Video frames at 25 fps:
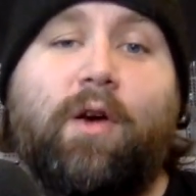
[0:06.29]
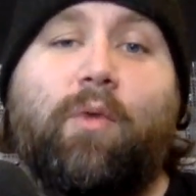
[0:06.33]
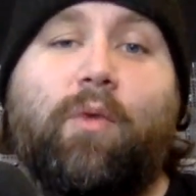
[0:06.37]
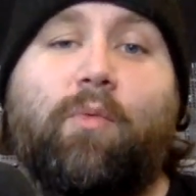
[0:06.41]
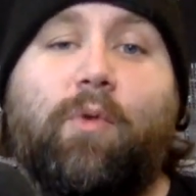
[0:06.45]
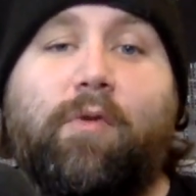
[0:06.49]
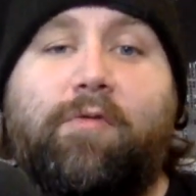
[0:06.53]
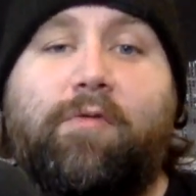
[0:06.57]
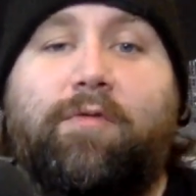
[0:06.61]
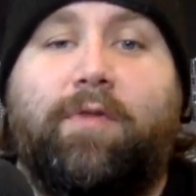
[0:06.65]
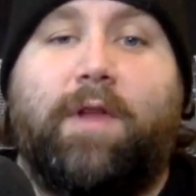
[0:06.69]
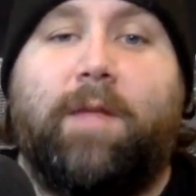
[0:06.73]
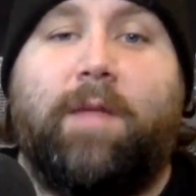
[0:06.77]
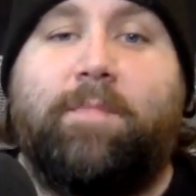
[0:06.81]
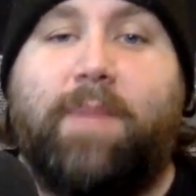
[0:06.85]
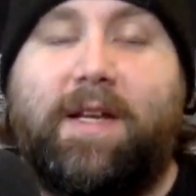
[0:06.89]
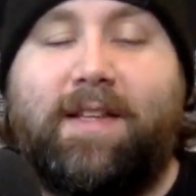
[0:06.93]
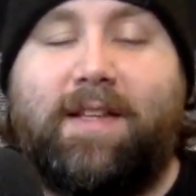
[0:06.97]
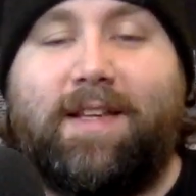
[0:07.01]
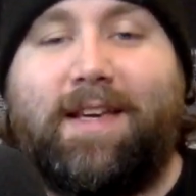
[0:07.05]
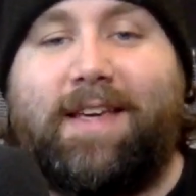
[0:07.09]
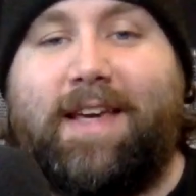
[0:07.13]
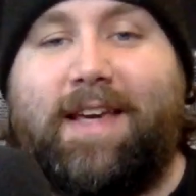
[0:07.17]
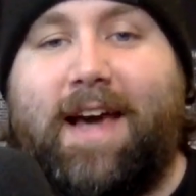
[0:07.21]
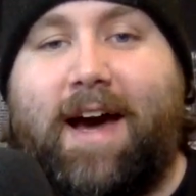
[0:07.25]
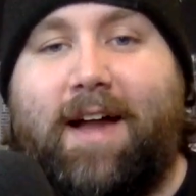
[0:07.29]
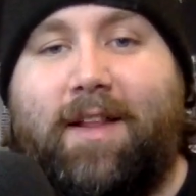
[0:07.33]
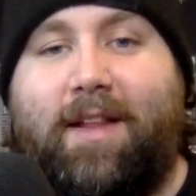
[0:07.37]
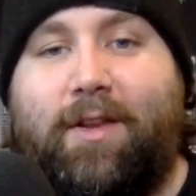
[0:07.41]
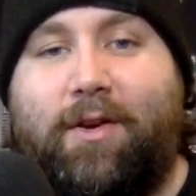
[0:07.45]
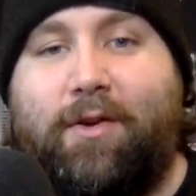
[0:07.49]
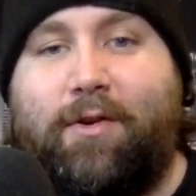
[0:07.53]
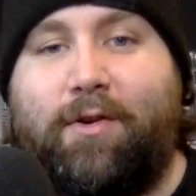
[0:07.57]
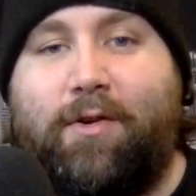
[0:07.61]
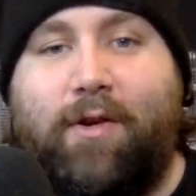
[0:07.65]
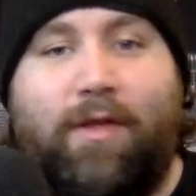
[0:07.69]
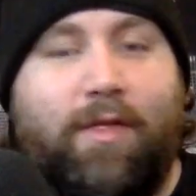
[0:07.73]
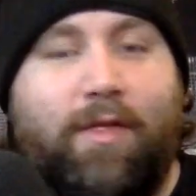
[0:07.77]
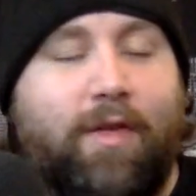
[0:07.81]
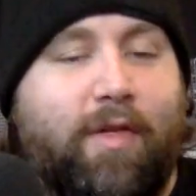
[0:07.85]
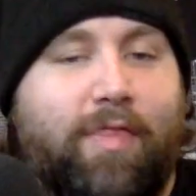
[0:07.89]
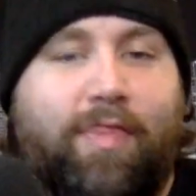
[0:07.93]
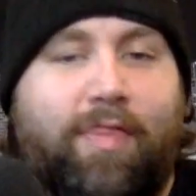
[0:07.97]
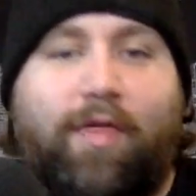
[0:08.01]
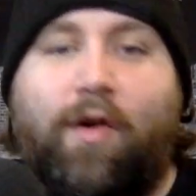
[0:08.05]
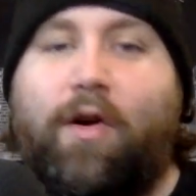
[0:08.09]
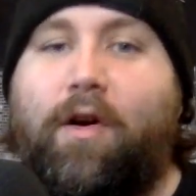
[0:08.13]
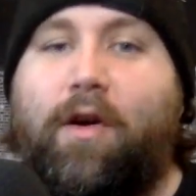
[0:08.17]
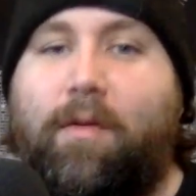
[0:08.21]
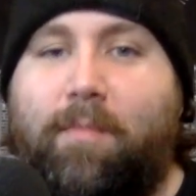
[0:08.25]
We're flipping the calendar to the
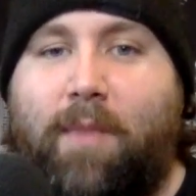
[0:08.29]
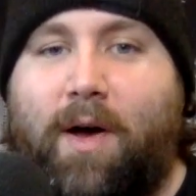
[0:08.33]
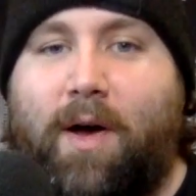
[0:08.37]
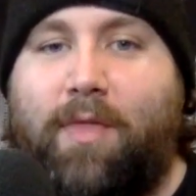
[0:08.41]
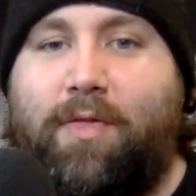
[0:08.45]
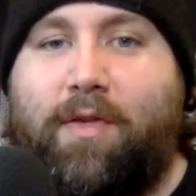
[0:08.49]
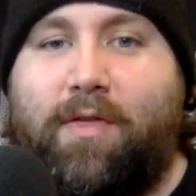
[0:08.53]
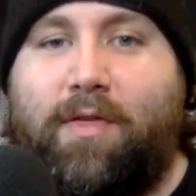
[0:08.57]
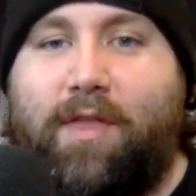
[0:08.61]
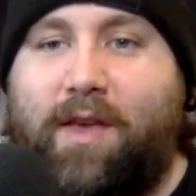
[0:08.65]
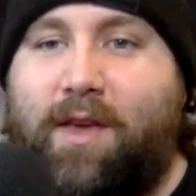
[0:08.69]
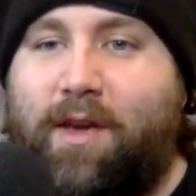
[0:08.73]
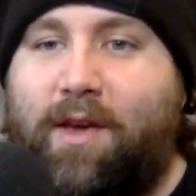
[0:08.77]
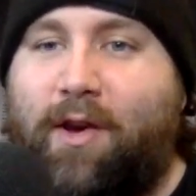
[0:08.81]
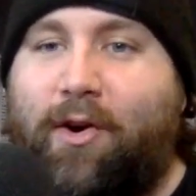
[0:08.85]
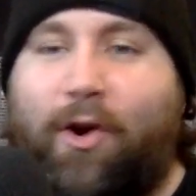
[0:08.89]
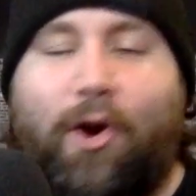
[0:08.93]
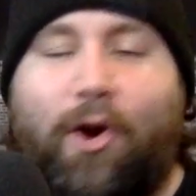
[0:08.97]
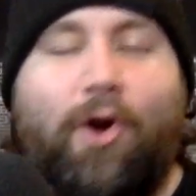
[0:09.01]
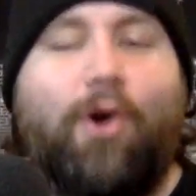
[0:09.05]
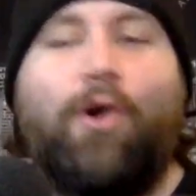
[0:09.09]
third month of the year.